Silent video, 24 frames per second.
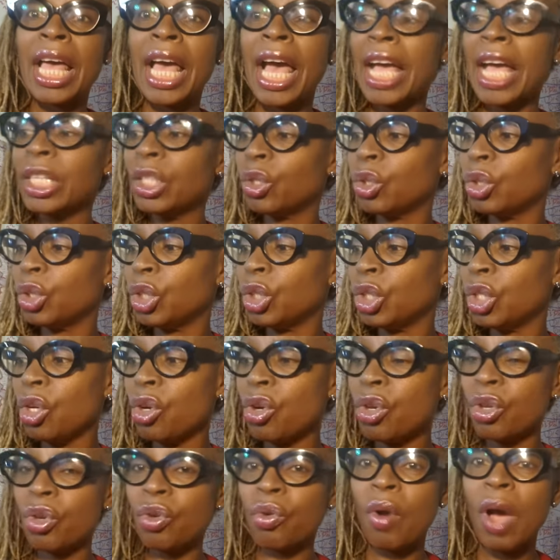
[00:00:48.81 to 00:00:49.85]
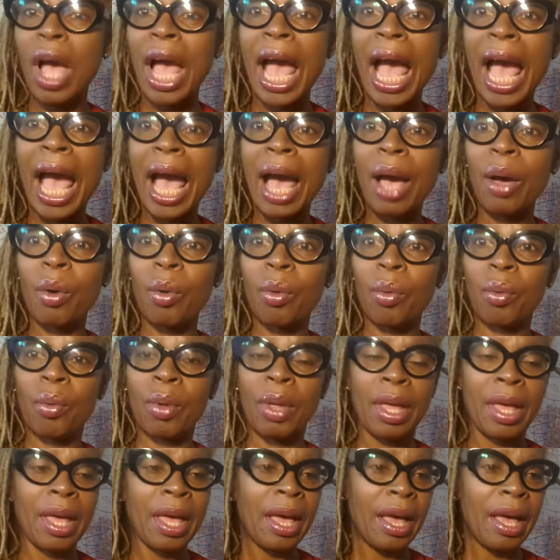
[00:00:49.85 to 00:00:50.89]
And to show you how
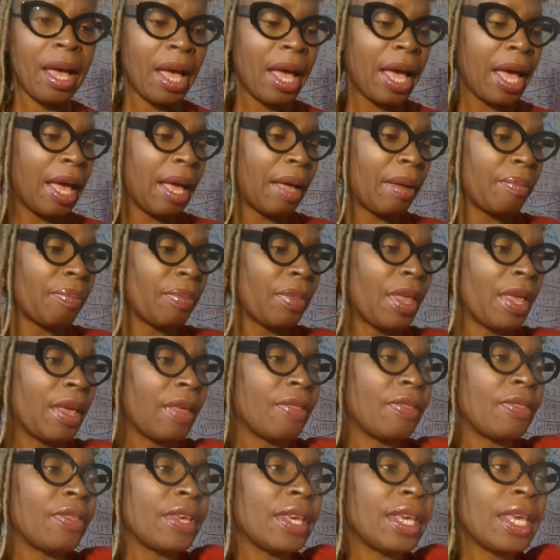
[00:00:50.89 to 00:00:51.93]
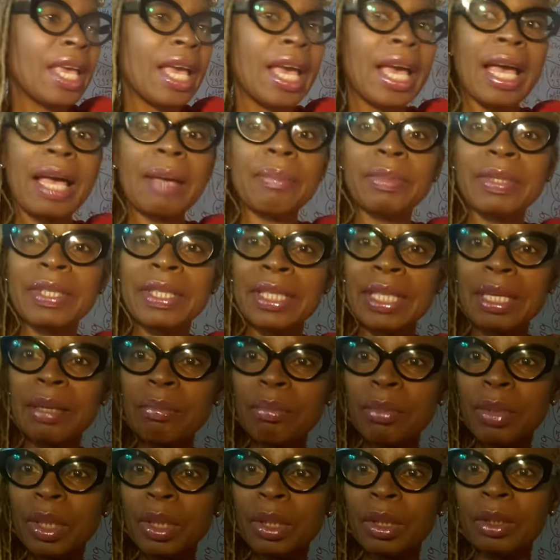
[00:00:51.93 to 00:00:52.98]
the
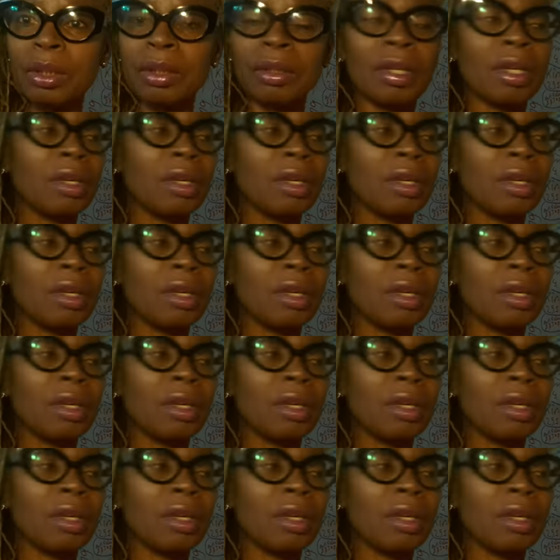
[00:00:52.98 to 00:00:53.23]
symbol